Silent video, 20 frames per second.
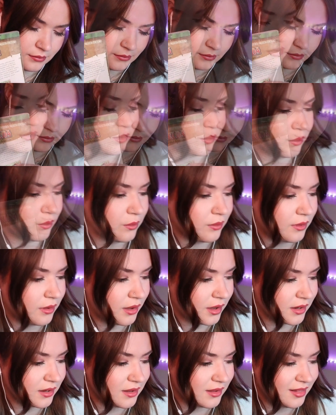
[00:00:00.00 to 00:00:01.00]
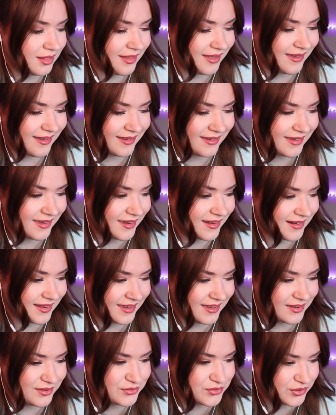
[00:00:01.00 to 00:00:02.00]
So I did lie, and
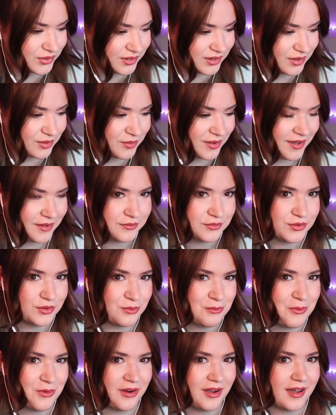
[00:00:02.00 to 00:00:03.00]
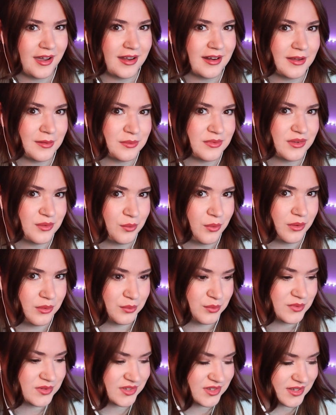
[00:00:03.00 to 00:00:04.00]
I actually do have 2 more items. One
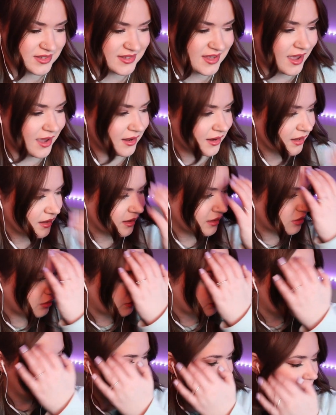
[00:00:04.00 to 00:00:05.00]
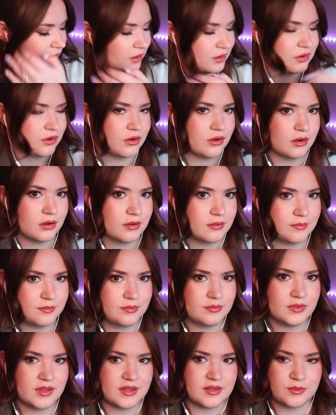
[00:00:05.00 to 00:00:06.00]
was just hiding under
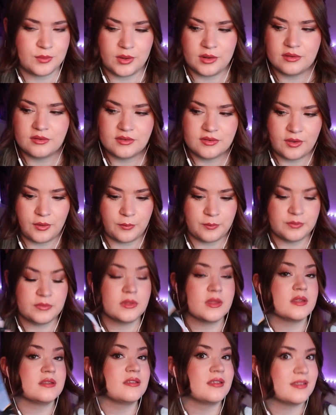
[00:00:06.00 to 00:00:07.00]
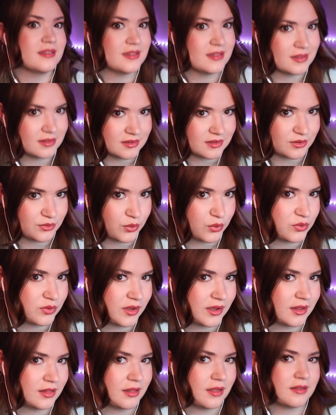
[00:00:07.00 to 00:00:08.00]
this one. So this is our
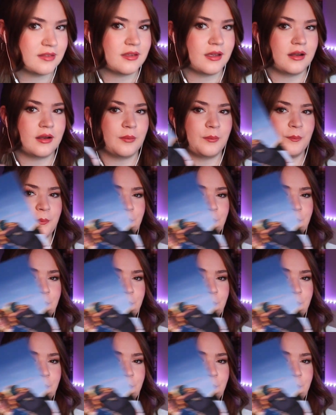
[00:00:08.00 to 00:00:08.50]
second last item.